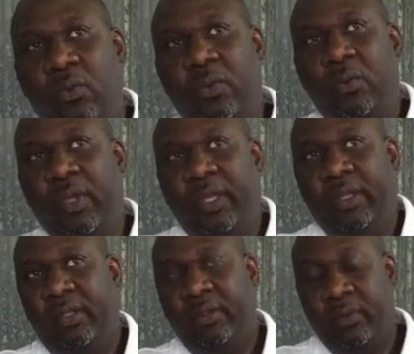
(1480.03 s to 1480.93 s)
when we
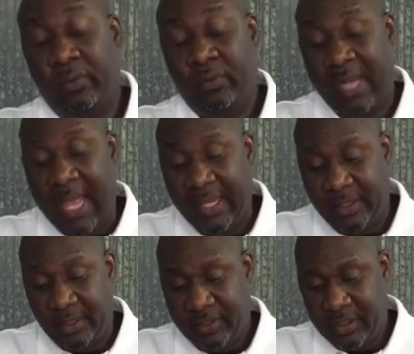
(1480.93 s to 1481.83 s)
when I
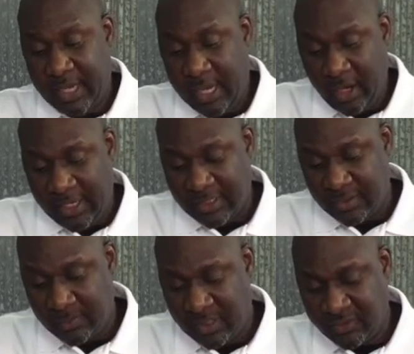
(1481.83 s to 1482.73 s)
hear
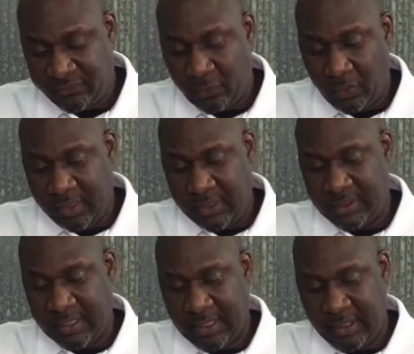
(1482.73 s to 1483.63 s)
his his voice
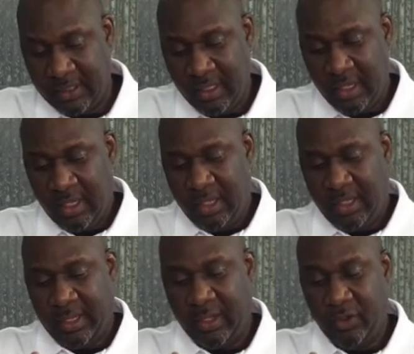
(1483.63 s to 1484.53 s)
in
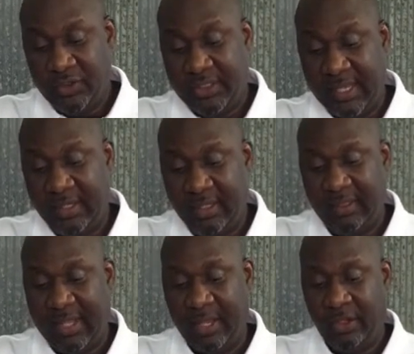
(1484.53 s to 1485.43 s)
understanding
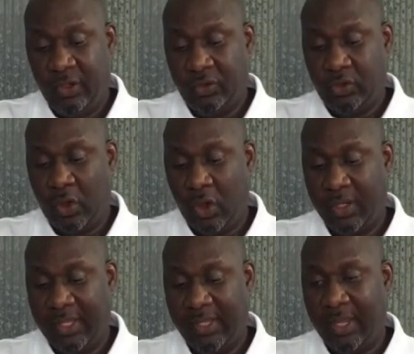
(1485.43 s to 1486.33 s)
that you're
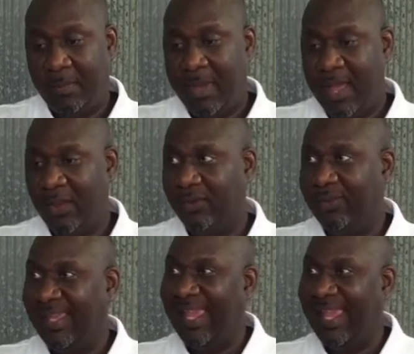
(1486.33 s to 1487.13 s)
talking about the